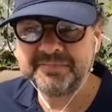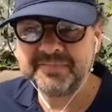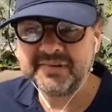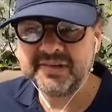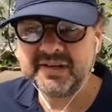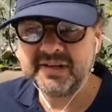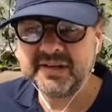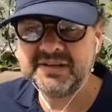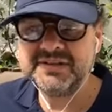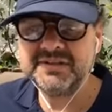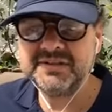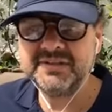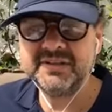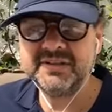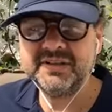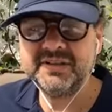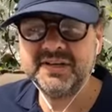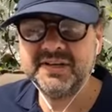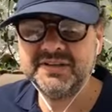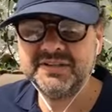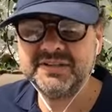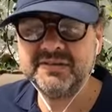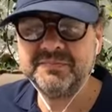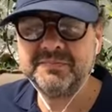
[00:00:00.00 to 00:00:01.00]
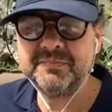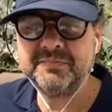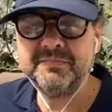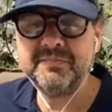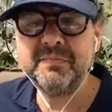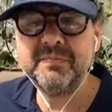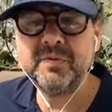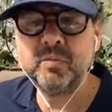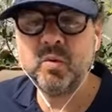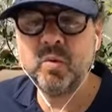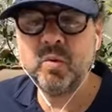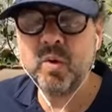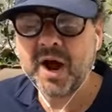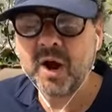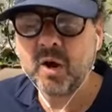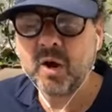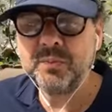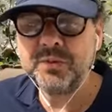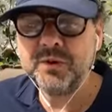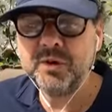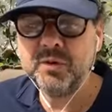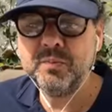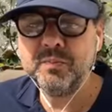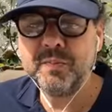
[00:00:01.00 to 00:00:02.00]
is will
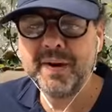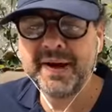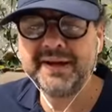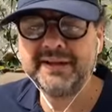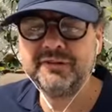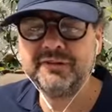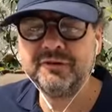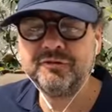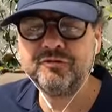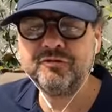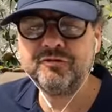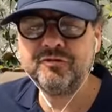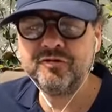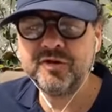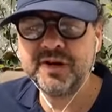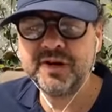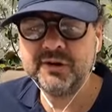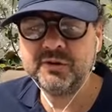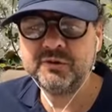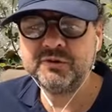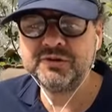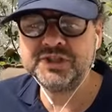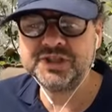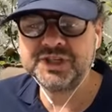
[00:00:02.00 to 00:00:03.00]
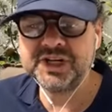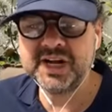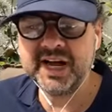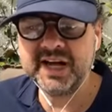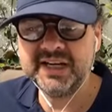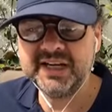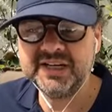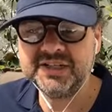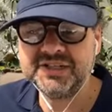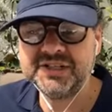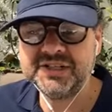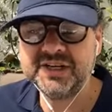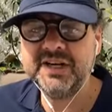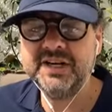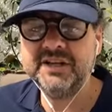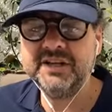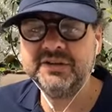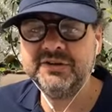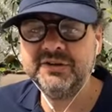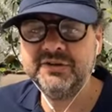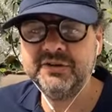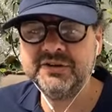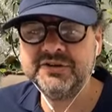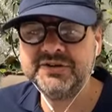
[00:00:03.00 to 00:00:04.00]
help you make the real change
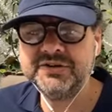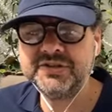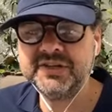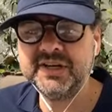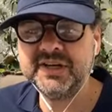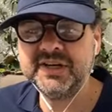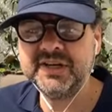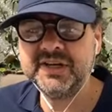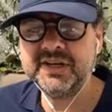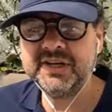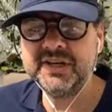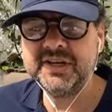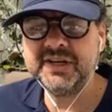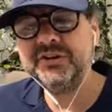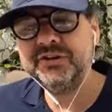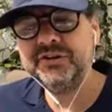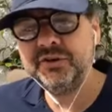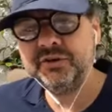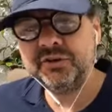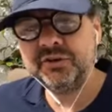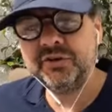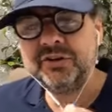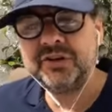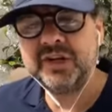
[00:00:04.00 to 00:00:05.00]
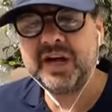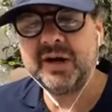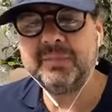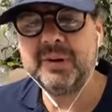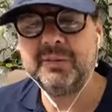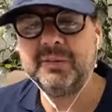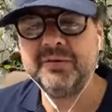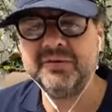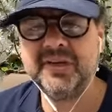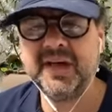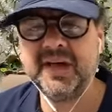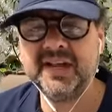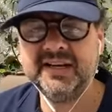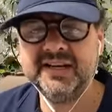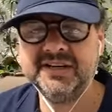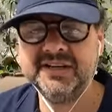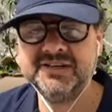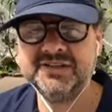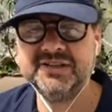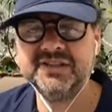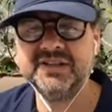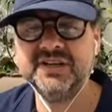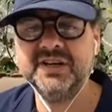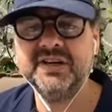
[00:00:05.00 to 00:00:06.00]
you can see. You could come up with that
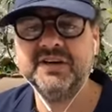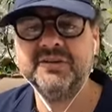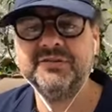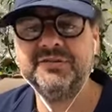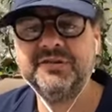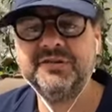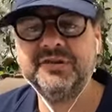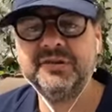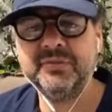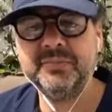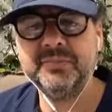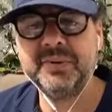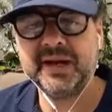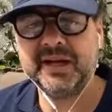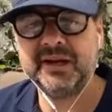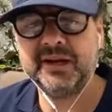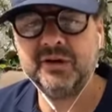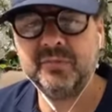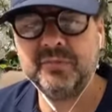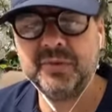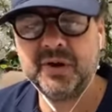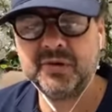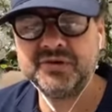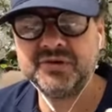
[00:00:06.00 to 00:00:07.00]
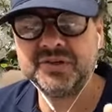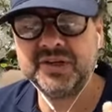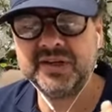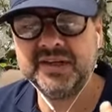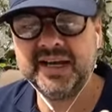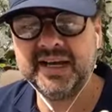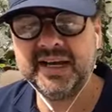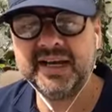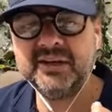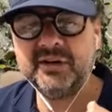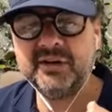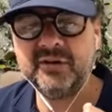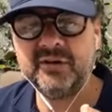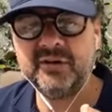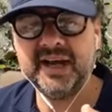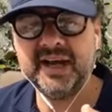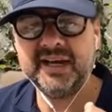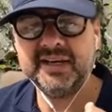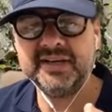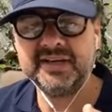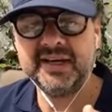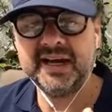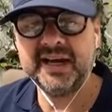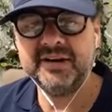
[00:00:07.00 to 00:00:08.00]
list with the back of your moleskin in your
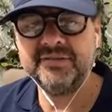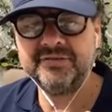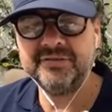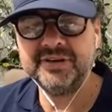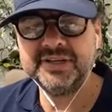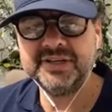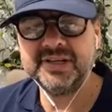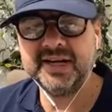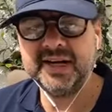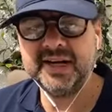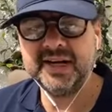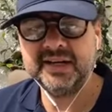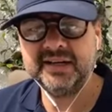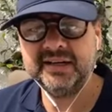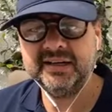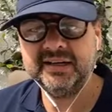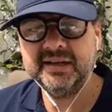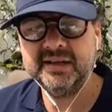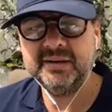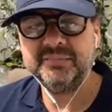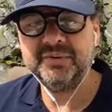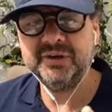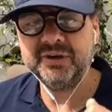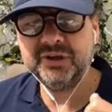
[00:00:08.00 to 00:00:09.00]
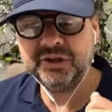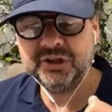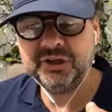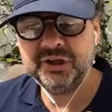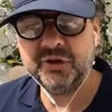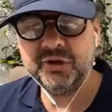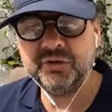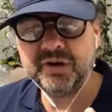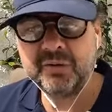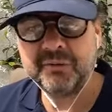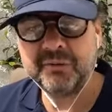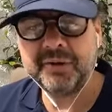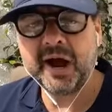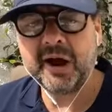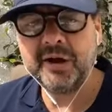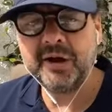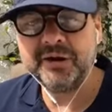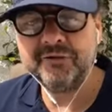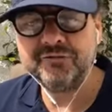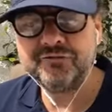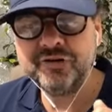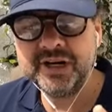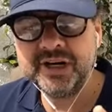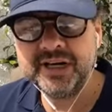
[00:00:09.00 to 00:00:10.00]
head every day. But it
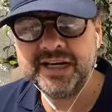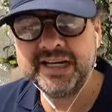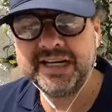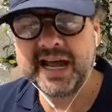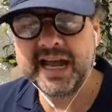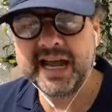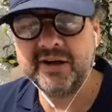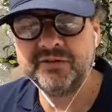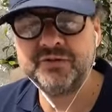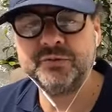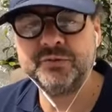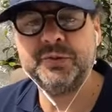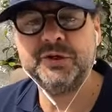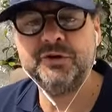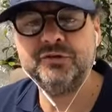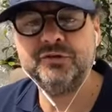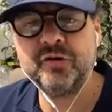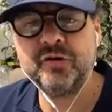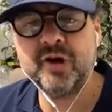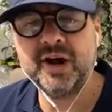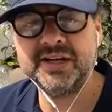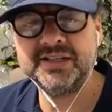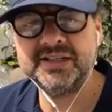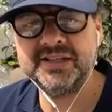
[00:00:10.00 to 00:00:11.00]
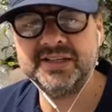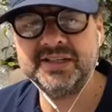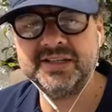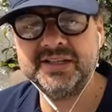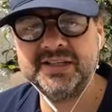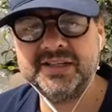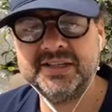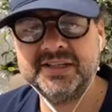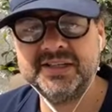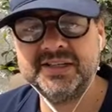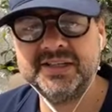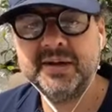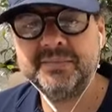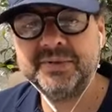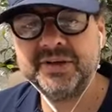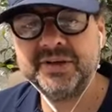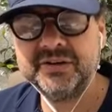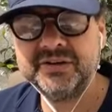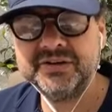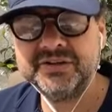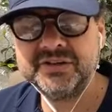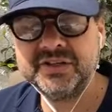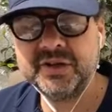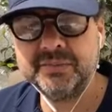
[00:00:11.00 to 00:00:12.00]
only really counts when you write it down,
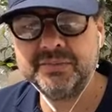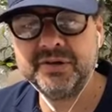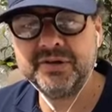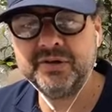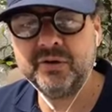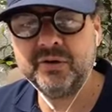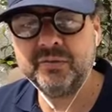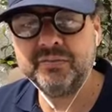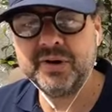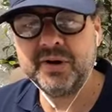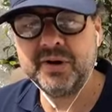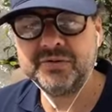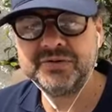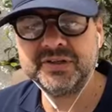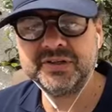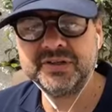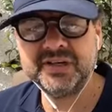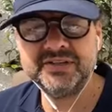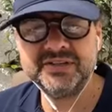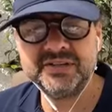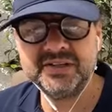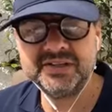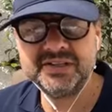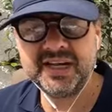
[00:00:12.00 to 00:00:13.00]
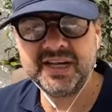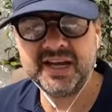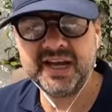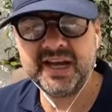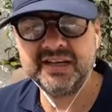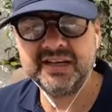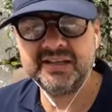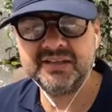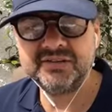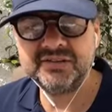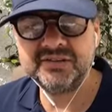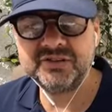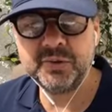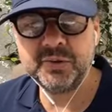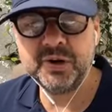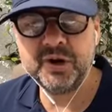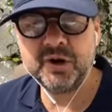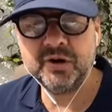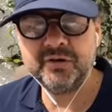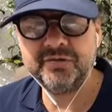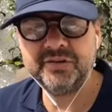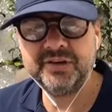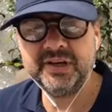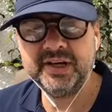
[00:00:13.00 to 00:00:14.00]
because some of your moleskins are 10,
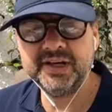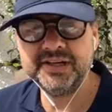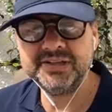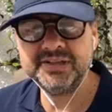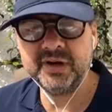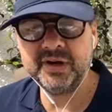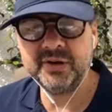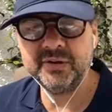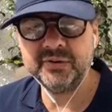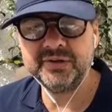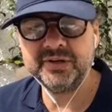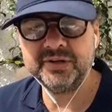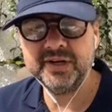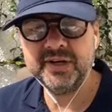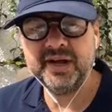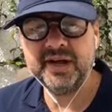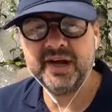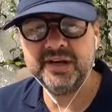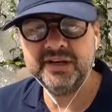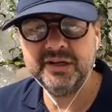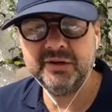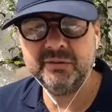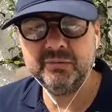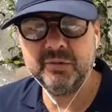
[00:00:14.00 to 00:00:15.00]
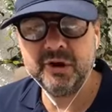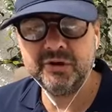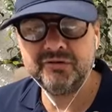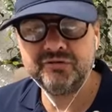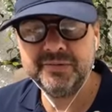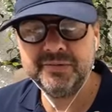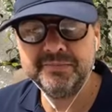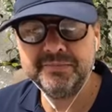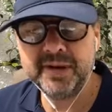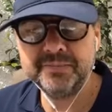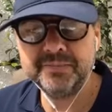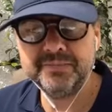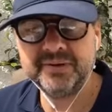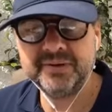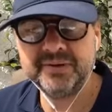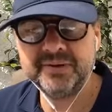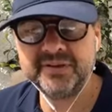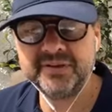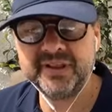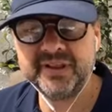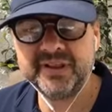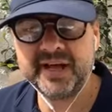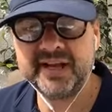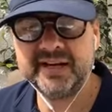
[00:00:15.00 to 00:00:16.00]
12 years old and you won't remember
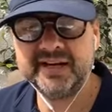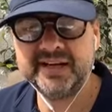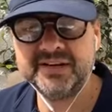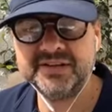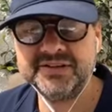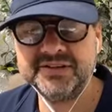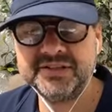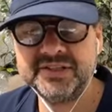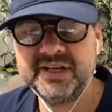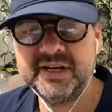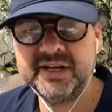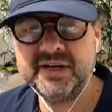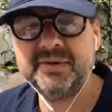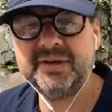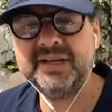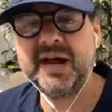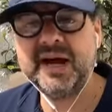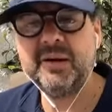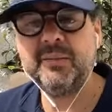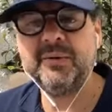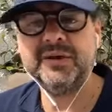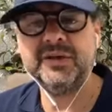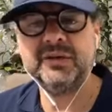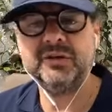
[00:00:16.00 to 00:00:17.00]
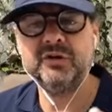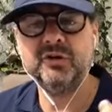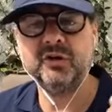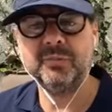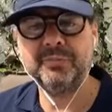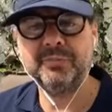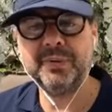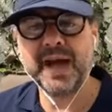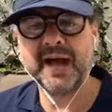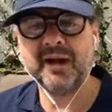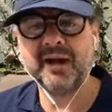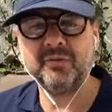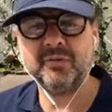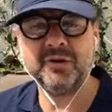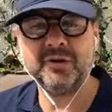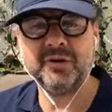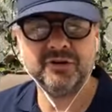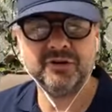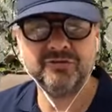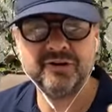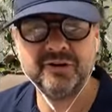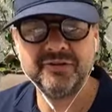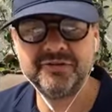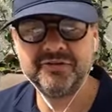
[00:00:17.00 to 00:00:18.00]
that list. But now when you look back, when you
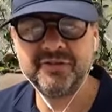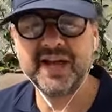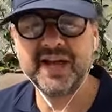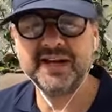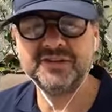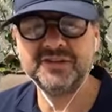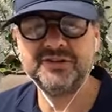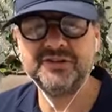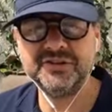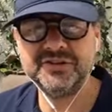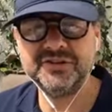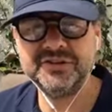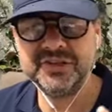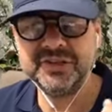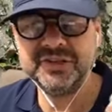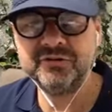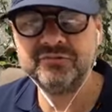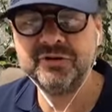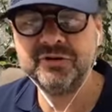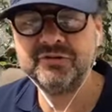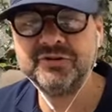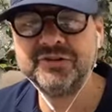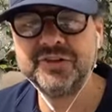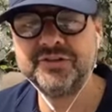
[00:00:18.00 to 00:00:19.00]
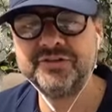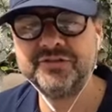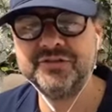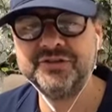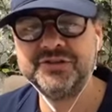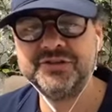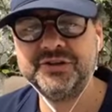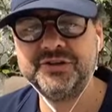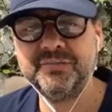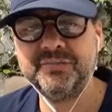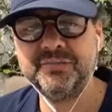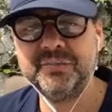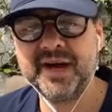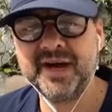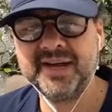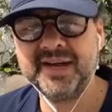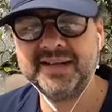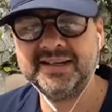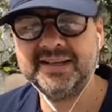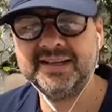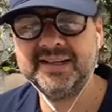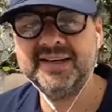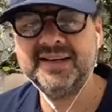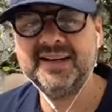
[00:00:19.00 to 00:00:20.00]
reflect, you can see the real difference you've
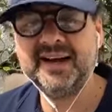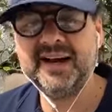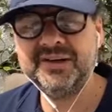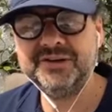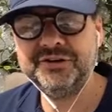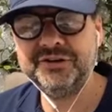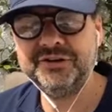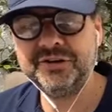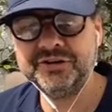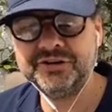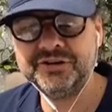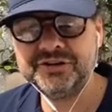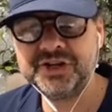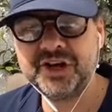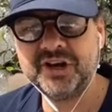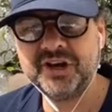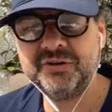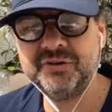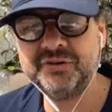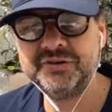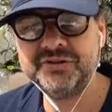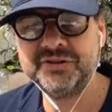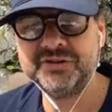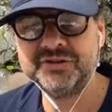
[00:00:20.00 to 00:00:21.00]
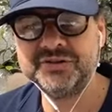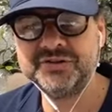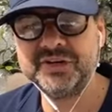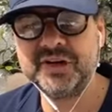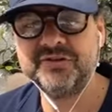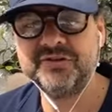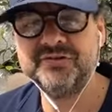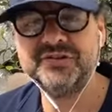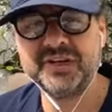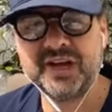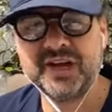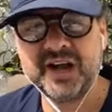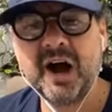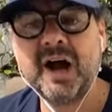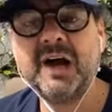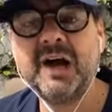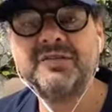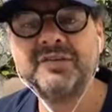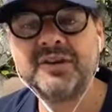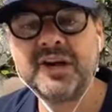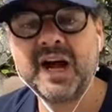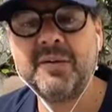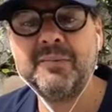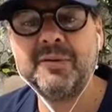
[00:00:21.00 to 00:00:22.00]
made, and you can chuckle to yourself and say,
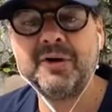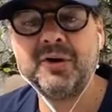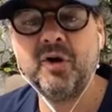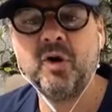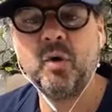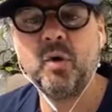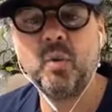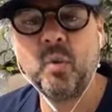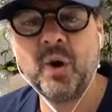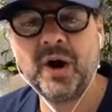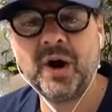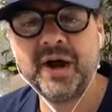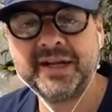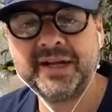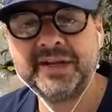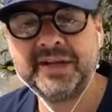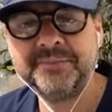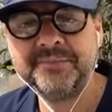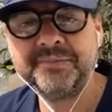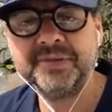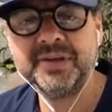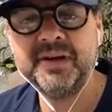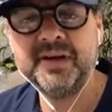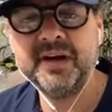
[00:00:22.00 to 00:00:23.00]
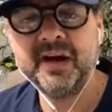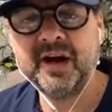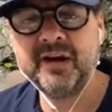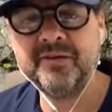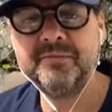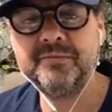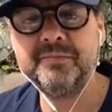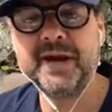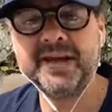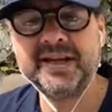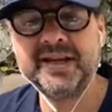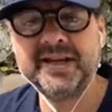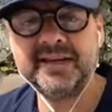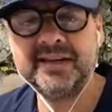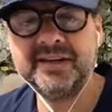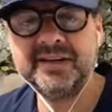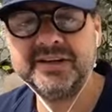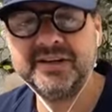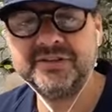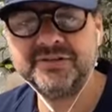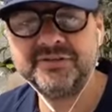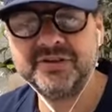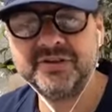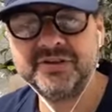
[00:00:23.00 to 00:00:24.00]
I've come a long way. I'm making a
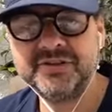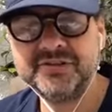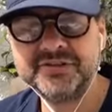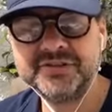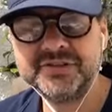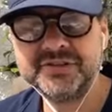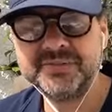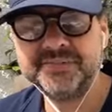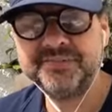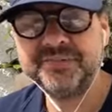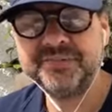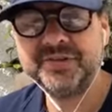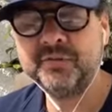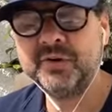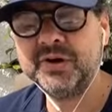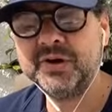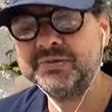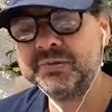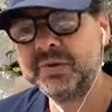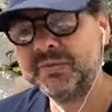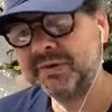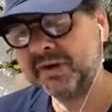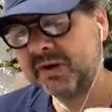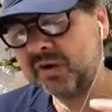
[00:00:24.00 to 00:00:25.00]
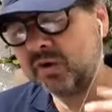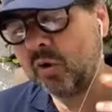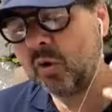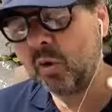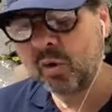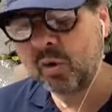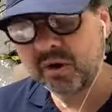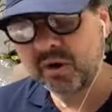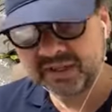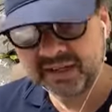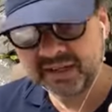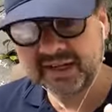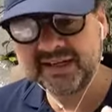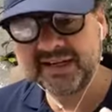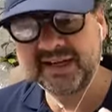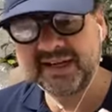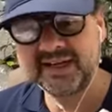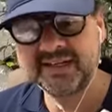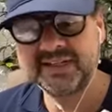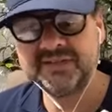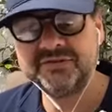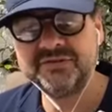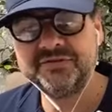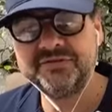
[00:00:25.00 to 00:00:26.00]
difference. Whereas when we're caught in a
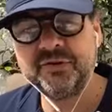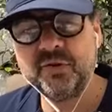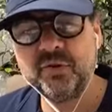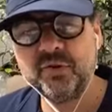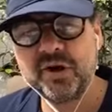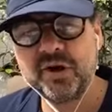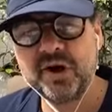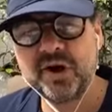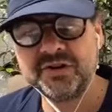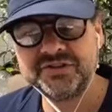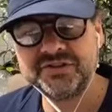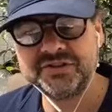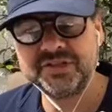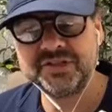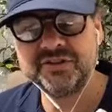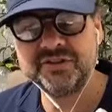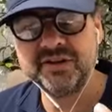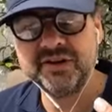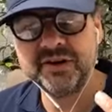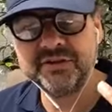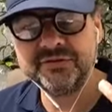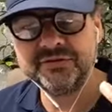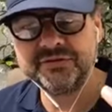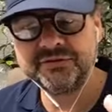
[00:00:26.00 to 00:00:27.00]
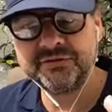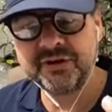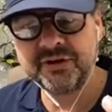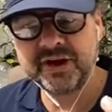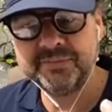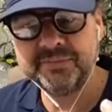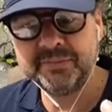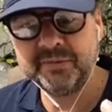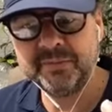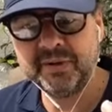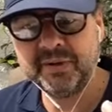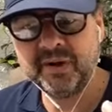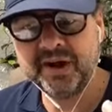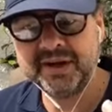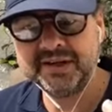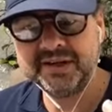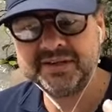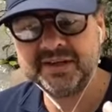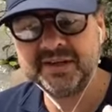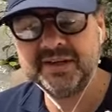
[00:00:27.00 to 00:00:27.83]
negative forecasting frame of mind,